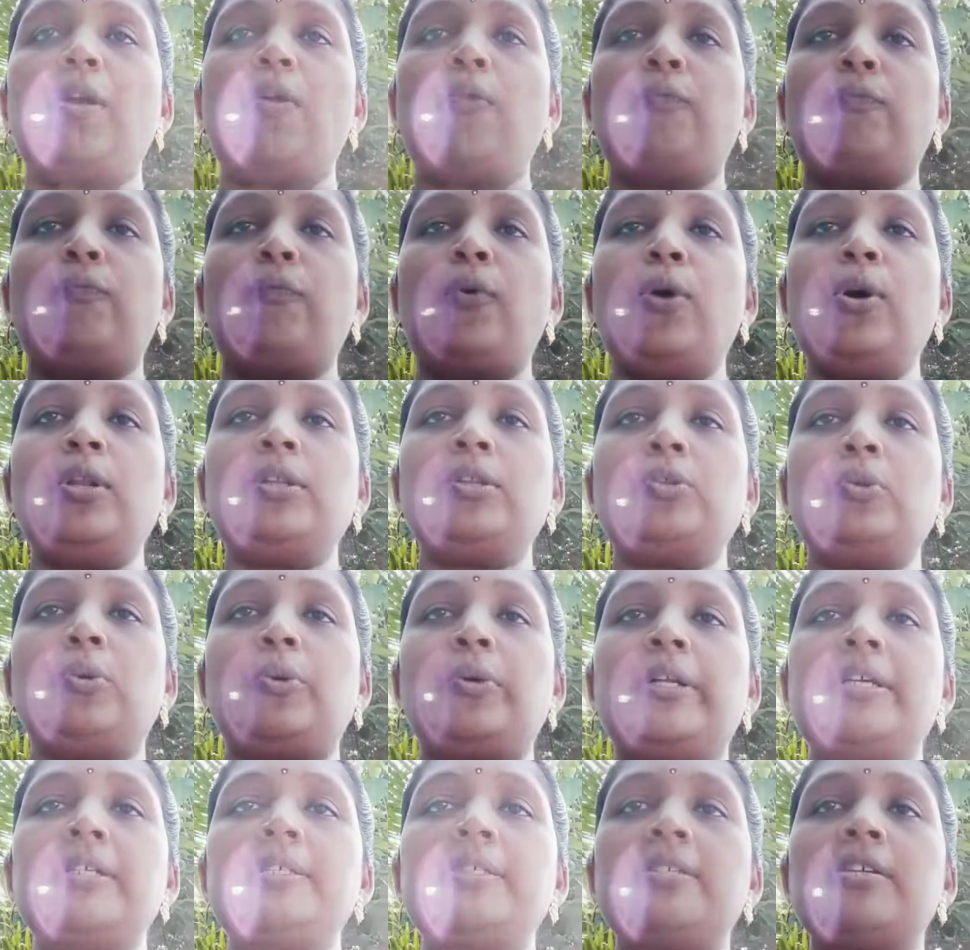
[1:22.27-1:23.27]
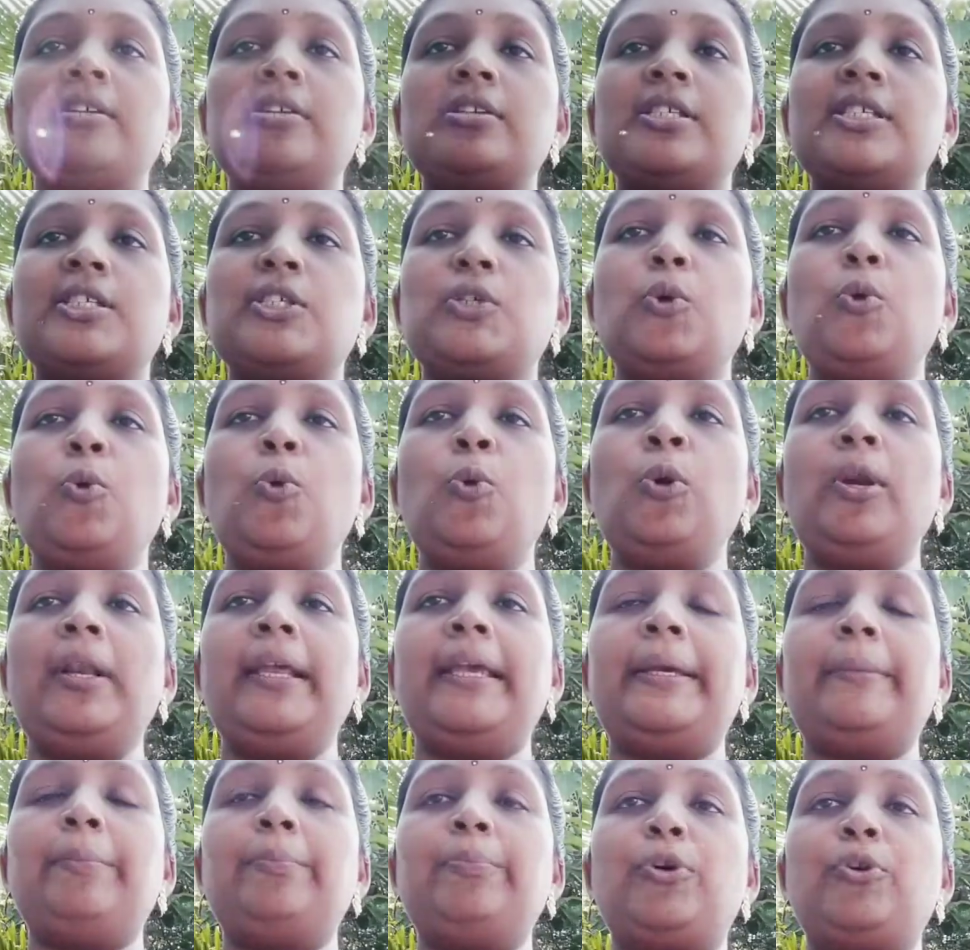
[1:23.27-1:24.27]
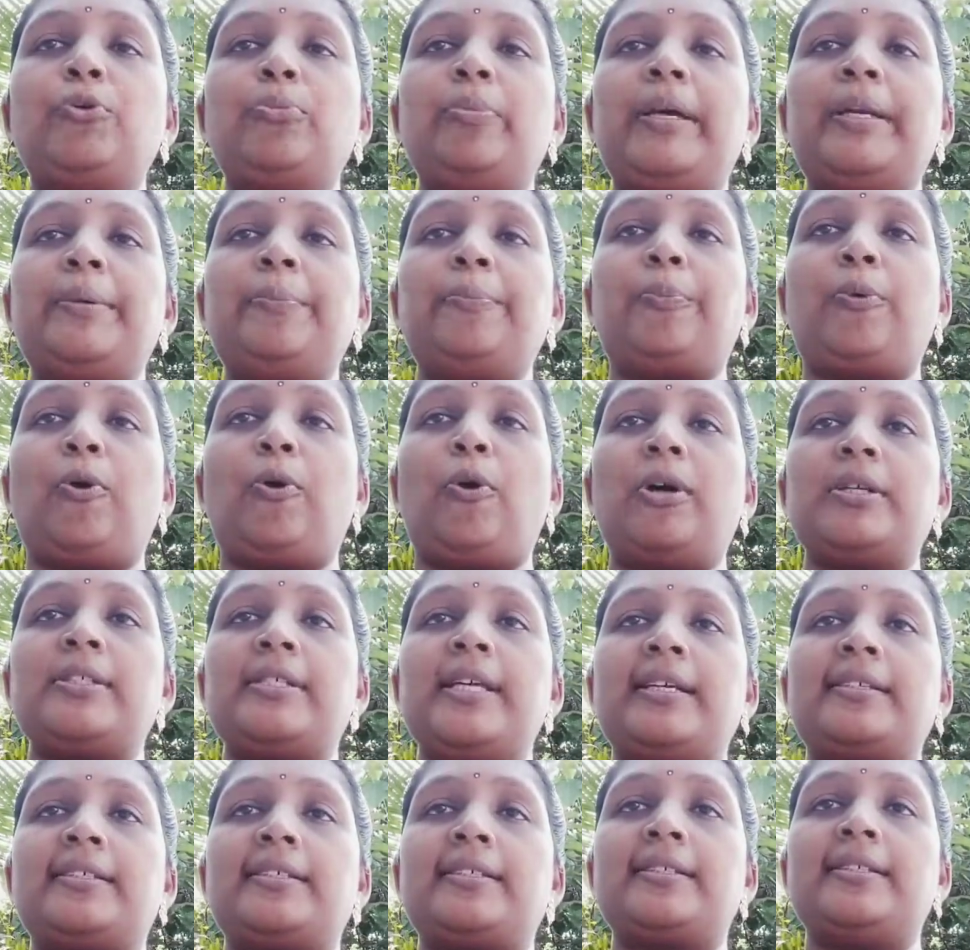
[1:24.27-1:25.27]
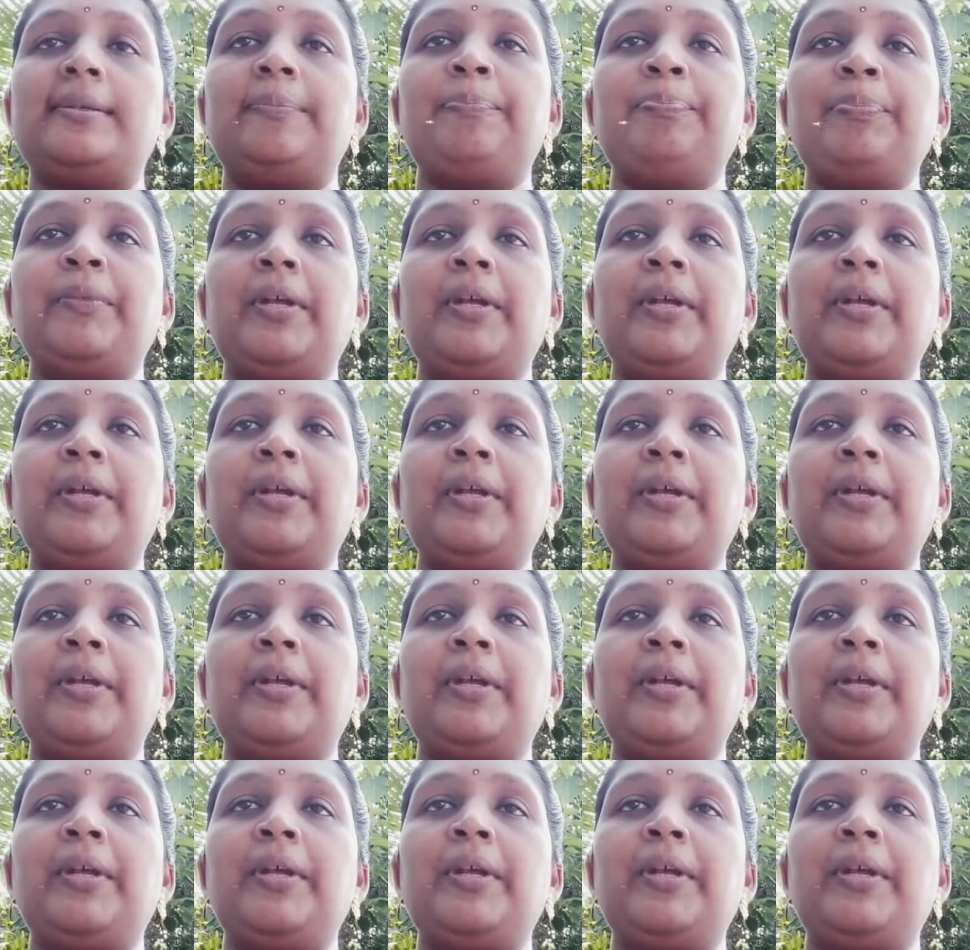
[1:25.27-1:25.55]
Fourth one is school improvement projects.